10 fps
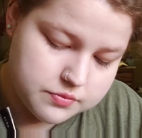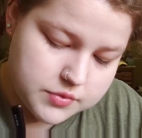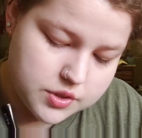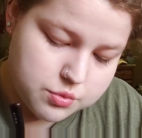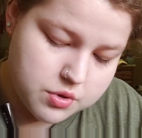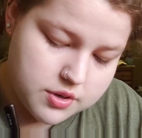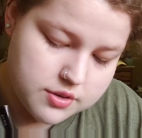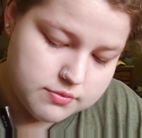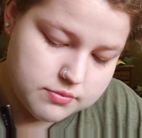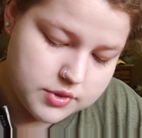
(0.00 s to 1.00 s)
as
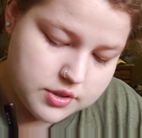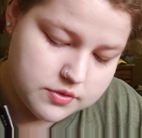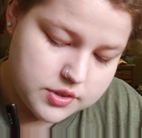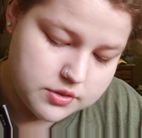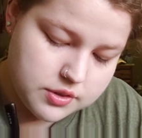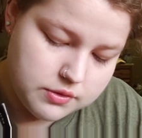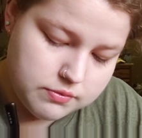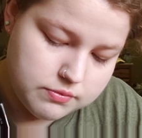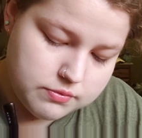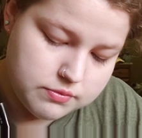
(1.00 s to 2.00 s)
water, obviously,
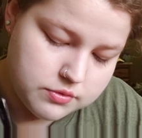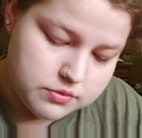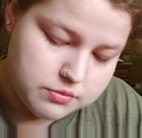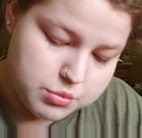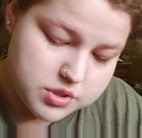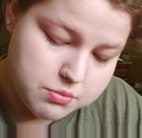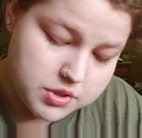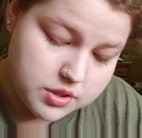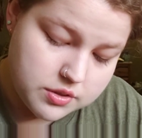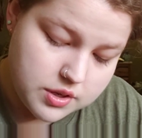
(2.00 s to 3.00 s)
but
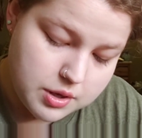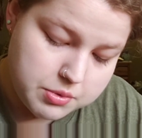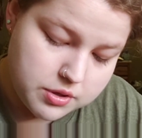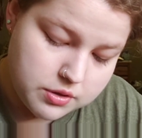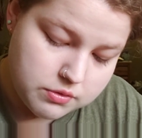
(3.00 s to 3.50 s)
something is happening.